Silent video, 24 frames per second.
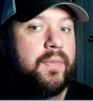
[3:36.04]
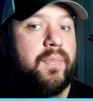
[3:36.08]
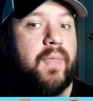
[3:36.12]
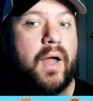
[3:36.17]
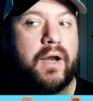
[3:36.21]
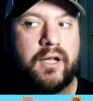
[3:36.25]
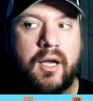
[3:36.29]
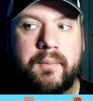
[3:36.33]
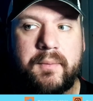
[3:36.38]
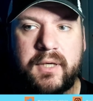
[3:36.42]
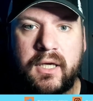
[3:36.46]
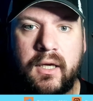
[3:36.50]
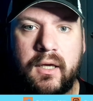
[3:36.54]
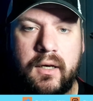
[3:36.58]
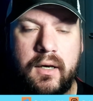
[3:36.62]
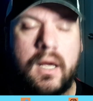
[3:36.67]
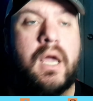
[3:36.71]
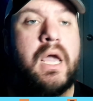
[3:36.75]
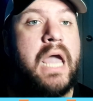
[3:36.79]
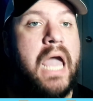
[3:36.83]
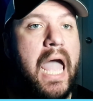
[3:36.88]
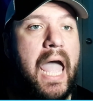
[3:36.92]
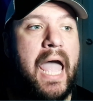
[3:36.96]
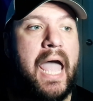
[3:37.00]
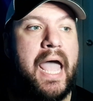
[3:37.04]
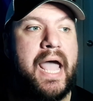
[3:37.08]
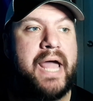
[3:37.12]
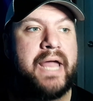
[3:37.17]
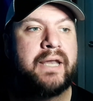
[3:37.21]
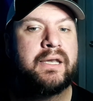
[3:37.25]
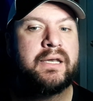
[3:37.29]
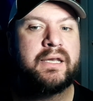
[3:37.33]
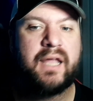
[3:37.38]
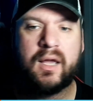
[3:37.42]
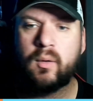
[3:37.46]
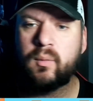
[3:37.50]
that coming in,
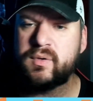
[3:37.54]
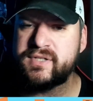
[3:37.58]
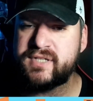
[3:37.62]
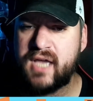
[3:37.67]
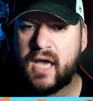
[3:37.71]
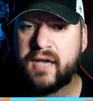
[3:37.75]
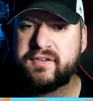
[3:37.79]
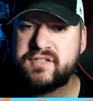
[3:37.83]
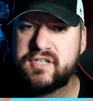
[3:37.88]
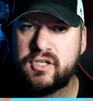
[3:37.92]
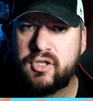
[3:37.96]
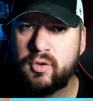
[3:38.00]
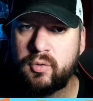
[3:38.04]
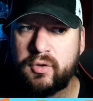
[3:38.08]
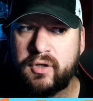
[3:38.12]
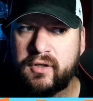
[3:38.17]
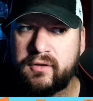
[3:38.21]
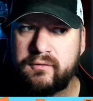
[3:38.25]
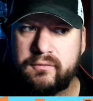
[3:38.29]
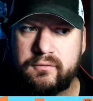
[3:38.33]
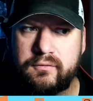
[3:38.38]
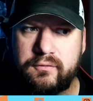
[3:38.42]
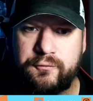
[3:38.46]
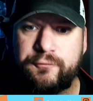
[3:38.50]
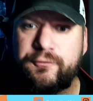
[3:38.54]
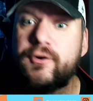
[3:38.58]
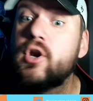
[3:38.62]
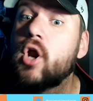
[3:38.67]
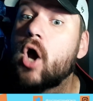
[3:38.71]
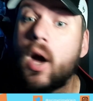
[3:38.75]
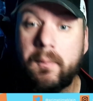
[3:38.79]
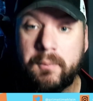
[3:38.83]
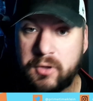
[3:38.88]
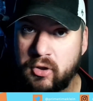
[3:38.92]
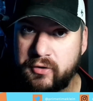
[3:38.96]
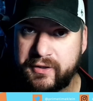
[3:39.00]
and it was executed
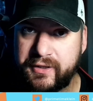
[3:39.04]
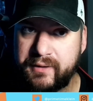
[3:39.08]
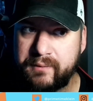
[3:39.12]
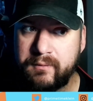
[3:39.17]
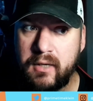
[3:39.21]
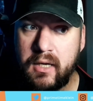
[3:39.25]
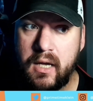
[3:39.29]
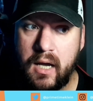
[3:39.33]
phenomenally.